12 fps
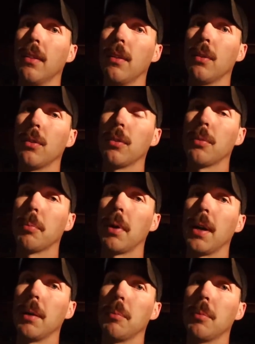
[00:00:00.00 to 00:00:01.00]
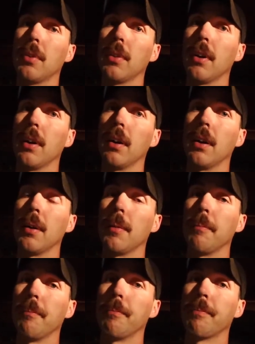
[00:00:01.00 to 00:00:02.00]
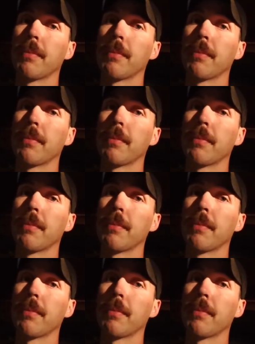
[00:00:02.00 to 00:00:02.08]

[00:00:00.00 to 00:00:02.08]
those pipes um,